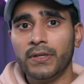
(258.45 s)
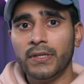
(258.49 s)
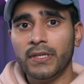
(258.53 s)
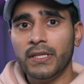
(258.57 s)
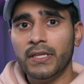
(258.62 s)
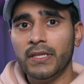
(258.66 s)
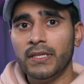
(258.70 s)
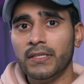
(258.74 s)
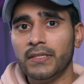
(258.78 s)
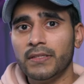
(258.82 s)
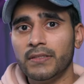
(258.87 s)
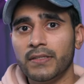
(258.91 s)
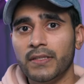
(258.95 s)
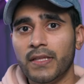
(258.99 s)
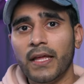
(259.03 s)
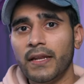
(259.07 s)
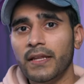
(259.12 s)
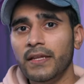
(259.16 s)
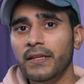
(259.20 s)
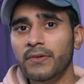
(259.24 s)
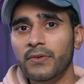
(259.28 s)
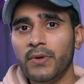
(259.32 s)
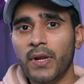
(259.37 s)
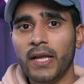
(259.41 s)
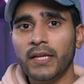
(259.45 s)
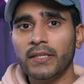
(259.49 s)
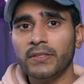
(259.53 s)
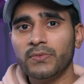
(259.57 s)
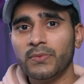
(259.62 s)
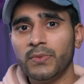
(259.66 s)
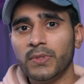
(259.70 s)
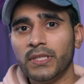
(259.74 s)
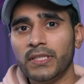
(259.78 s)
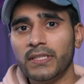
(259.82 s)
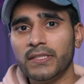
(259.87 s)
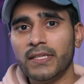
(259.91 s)
is that
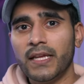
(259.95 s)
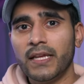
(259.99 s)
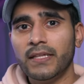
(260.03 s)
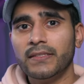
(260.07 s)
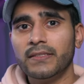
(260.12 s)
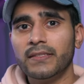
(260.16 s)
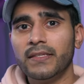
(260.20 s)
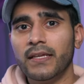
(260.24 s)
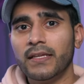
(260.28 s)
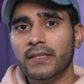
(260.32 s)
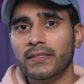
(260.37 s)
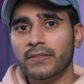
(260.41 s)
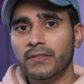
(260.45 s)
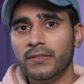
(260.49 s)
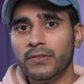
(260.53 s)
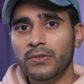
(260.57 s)
interacts with this headset